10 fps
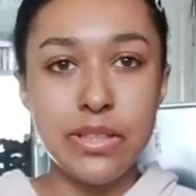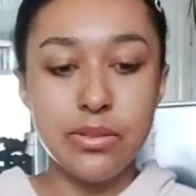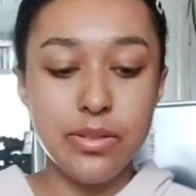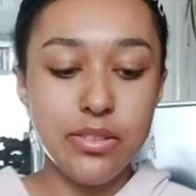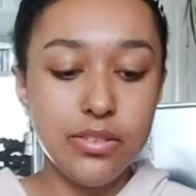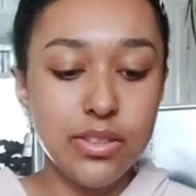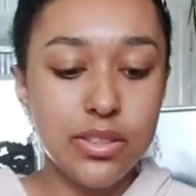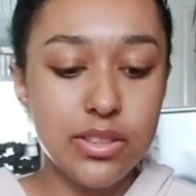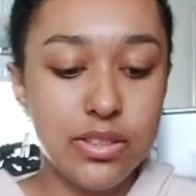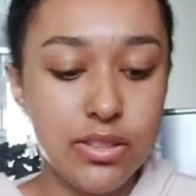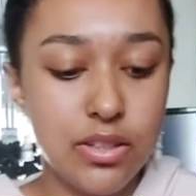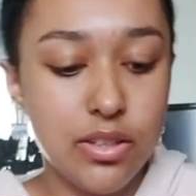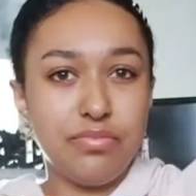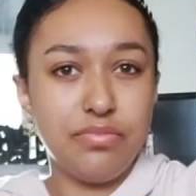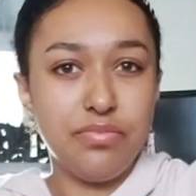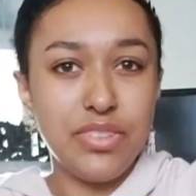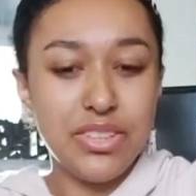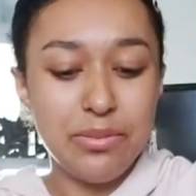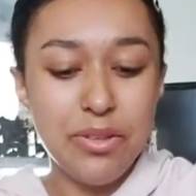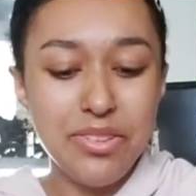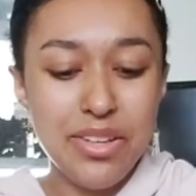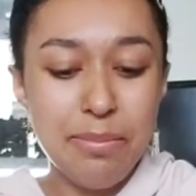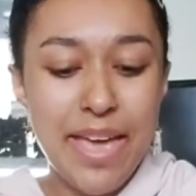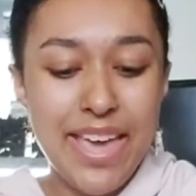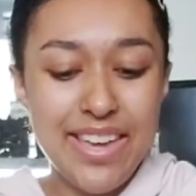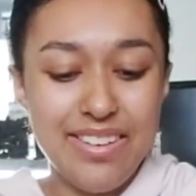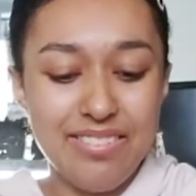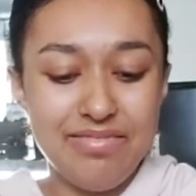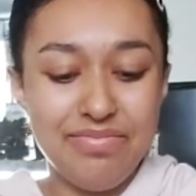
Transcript: mix with. It smells like paint.